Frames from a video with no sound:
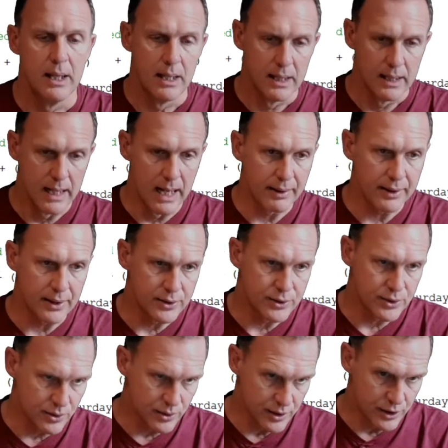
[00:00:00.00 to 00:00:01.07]
Now I go to
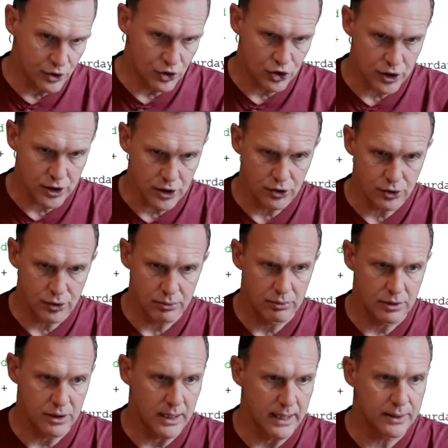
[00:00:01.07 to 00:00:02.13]
this sheet,
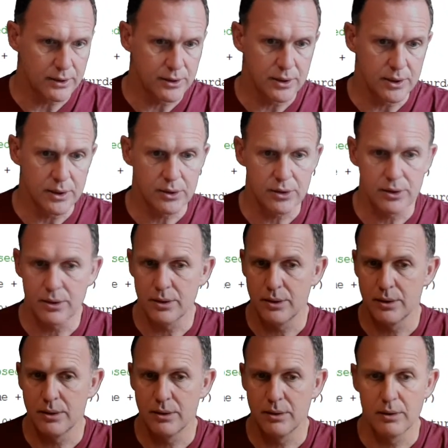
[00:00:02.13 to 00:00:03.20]
select it,
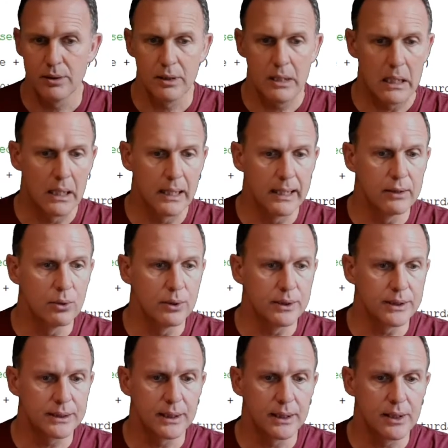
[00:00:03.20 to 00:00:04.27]
clear all the
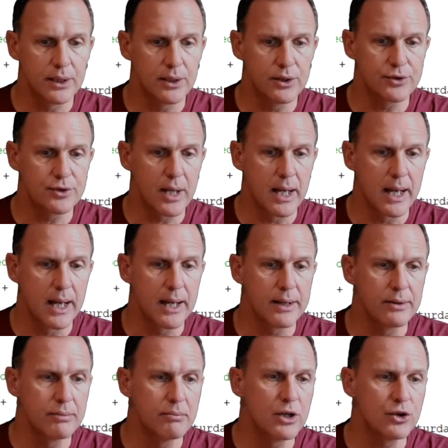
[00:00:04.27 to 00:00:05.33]
cells, and
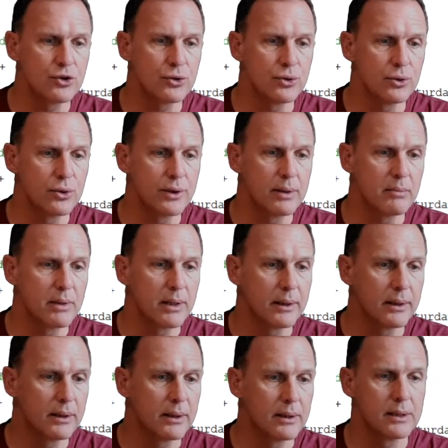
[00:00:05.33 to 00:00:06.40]
make sure that my
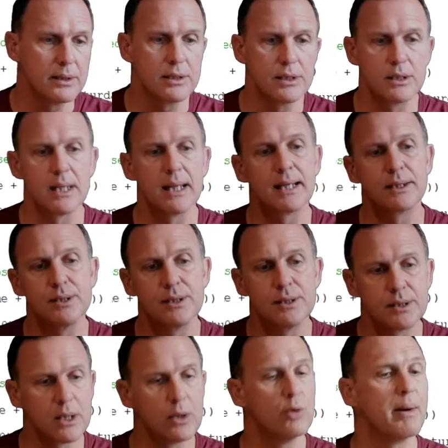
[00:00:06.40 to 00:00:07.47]
selected
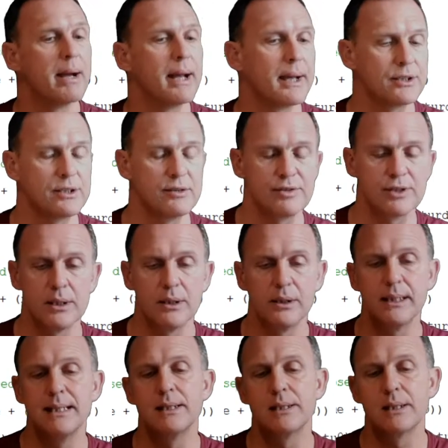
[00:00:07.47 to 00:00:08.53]
cell or my active cell
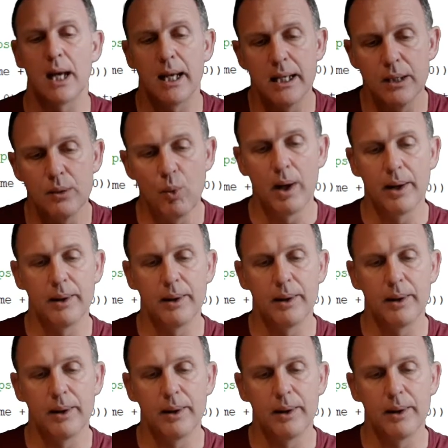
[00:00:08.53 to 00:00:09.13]
is A1.